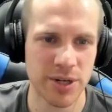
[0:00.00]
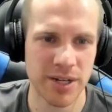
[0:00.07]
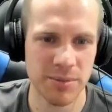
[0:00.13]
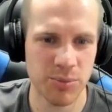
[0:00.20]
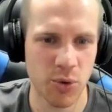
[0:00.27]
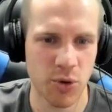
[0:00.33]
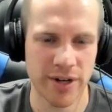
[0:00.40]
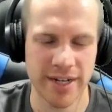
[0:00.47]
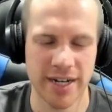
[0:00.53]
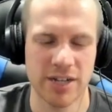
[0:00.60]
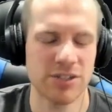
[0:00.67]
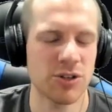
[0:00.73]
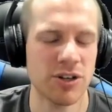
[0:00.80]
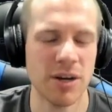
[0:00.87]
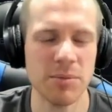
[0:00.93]
important here.
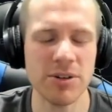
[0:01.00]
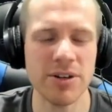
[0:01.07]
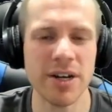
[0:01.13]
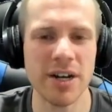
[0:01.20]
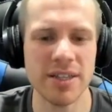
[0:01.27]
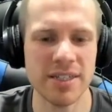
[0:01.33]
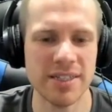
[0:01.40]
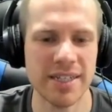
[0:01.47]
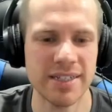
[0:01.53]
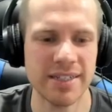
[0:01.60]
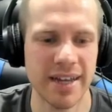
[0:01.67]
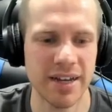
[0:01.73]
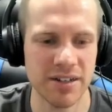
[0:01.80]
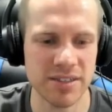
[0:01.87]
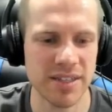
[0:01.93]
So come click on the
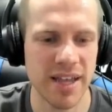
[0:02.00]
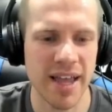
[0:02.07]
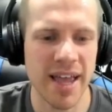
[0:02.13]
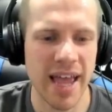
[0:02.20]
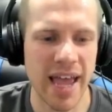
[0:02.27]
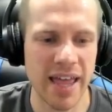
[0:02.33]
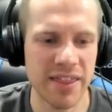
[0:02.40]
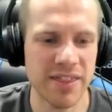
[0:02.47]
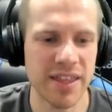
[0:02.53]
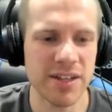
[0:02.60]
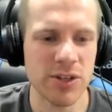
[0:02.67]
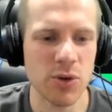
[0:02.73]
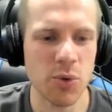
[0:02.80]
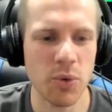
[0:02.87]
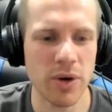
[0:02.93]
details, and then
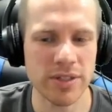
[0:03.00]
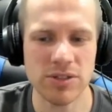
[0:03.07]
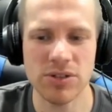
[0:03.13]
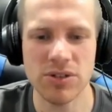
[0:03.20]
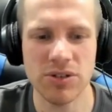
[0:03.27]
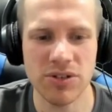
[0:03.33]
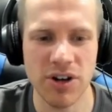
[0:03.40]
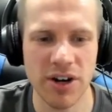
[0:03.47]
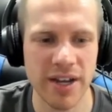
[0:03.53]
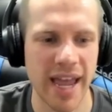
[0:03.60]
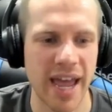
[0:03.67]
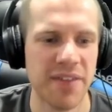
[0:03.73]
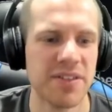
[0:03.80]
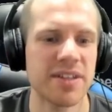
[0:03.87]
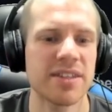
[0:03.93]
you want to look
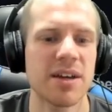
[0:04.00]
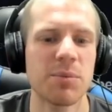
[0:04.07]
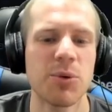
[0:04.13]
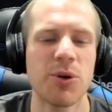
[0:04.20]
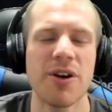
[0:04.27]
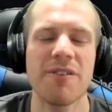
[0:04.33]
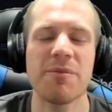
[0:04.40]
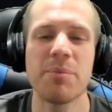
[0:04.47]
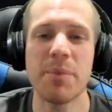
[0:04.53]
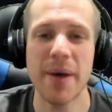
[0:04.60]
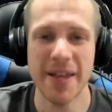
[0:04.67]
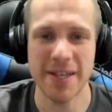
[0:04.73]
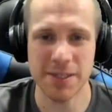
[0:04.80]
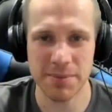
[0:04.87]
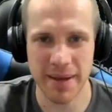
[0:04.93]
at the number of
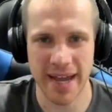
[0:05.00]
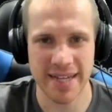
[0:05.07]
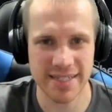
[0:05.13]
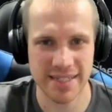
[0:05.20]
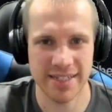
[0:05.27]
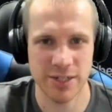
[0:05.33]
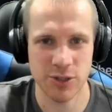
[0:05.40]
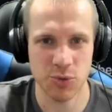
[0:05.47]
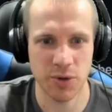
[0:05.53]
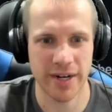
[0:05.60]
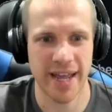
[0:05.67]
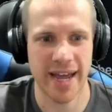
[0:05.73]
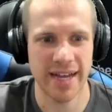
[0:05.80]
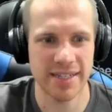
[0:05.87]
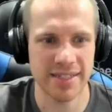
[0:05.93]
base passes each one
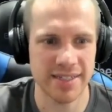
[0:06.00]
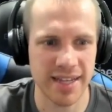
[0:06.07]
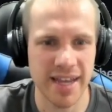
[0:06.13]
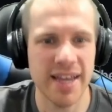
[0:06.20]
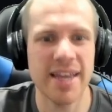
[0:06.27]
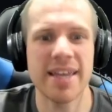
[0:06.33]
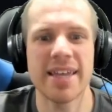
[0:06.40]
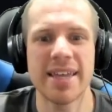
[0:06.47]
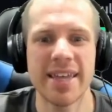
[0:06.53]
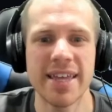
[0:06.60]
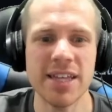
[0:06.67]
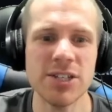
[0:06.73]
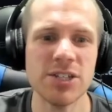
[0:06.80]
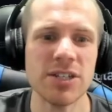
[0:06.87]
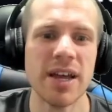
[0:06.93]
has.
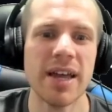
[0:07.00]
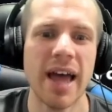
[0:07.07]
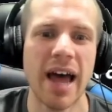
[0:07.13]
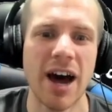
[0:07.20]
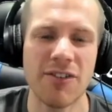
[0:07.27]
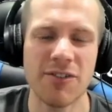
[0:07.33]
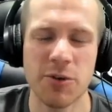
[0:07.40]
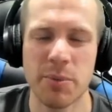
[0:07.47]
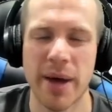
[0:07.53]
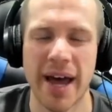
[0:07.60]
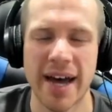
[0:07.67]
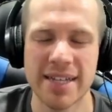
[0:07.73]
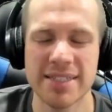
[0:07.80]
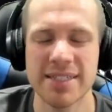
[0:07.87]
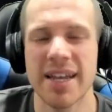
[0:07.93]
Each alpha
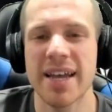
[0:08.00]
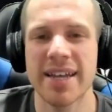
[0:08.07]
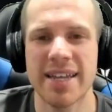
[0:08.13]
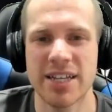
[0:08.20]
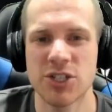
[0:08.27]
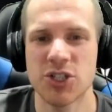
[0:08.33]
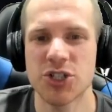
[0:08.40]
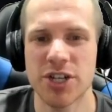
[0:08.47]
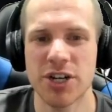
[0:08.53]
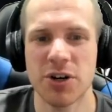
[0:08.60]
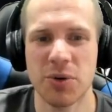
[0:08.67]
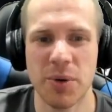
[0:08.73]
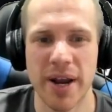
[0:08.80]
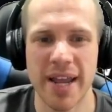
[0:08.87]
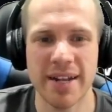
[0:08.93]
pass can
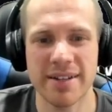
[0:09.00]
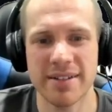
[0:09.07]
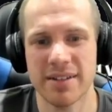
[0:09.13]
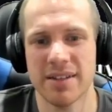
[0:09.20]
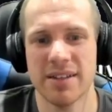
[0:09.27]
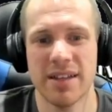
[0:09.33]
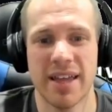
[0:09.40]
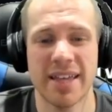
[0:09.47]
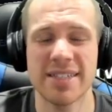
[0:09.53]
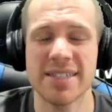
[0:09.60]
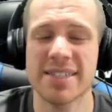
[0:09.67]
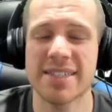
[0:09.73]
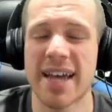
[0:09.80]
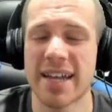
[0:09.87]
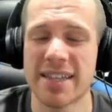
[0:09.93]
generate a
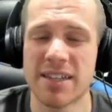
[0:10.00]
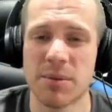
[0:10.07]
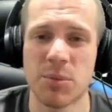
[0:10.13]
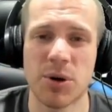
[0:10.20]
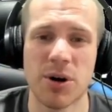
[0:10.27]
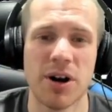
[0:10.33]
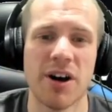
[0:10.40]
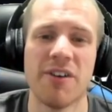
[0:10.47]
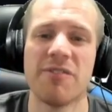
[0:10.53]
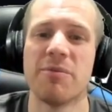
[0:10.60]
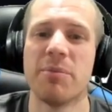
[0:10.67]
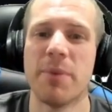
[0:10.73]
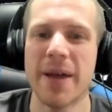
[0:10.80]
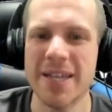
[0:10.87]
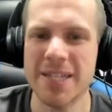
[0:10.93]
set number
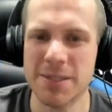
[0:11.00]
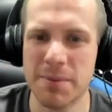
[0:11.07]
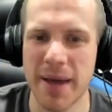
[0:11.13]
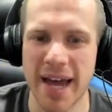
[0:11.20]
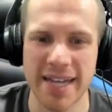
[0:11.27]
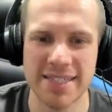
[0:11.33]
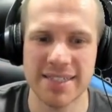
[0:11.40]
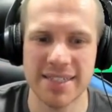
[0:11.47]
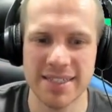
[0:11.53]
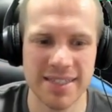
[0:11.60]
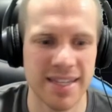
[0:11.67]
of base passes.